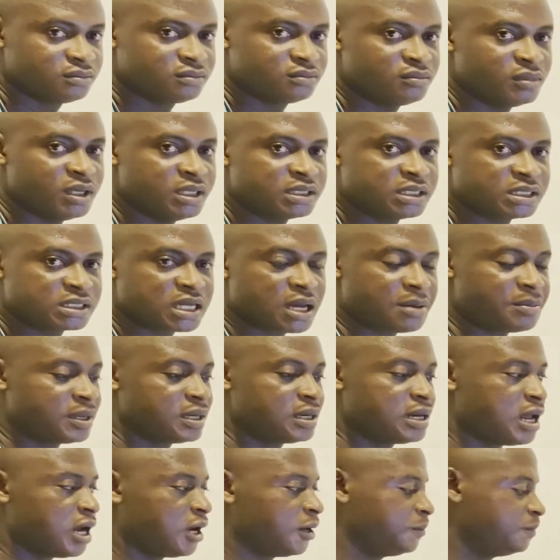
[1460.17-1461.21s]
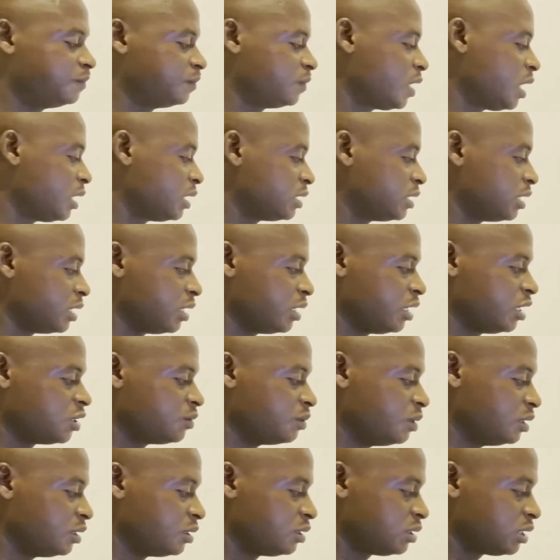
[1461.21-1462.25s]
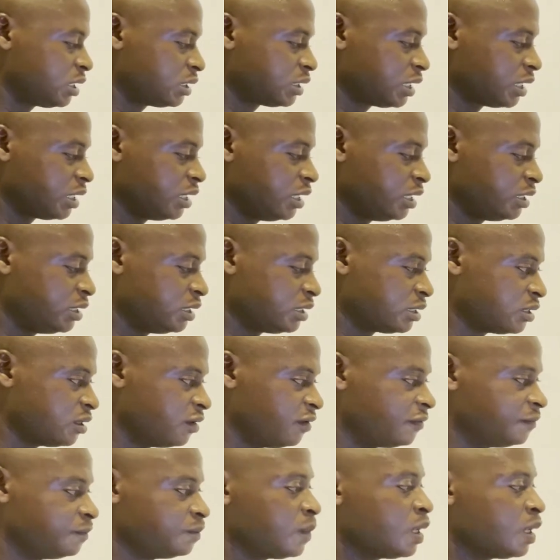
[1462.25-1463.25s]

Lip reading: means it's coming down. That is engagement. It has engaged itself.